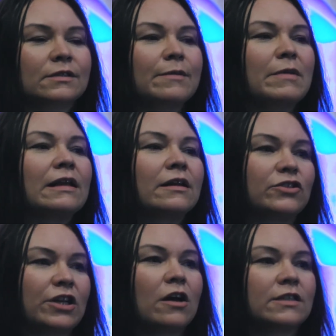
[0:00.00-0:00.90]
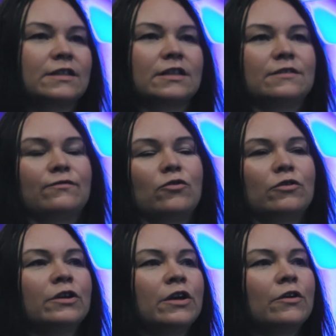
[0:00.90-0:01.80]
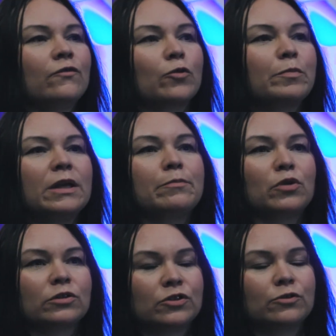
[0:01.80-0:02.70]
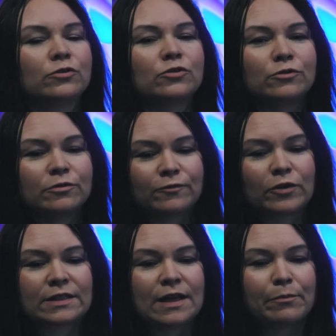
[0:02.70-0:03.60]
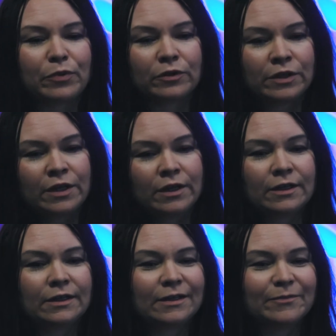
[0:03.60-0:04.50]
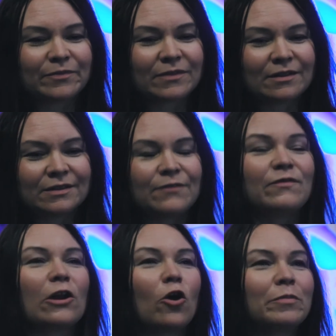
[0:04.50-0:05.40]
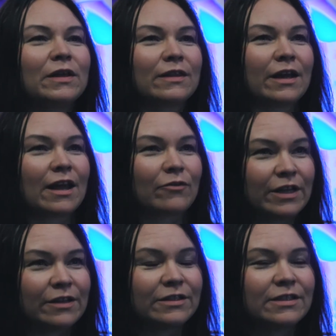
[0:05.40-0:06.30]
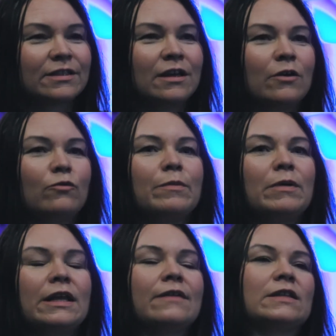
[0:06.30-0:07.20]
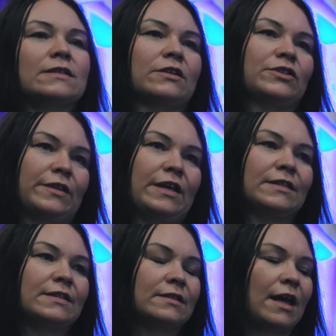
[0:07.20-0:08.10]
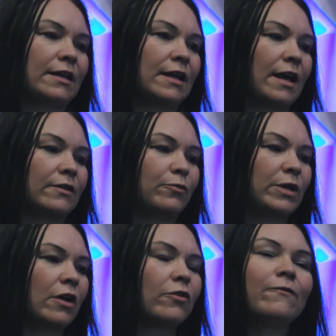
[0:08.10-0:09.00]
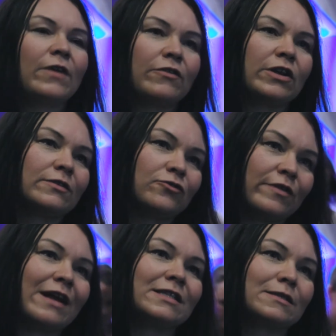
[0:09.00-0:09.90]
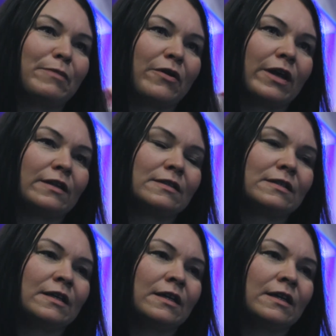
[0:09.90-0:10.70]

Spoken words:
similar chances for people to, for example, develop in their careers. We believe in such things, and we are a very transparent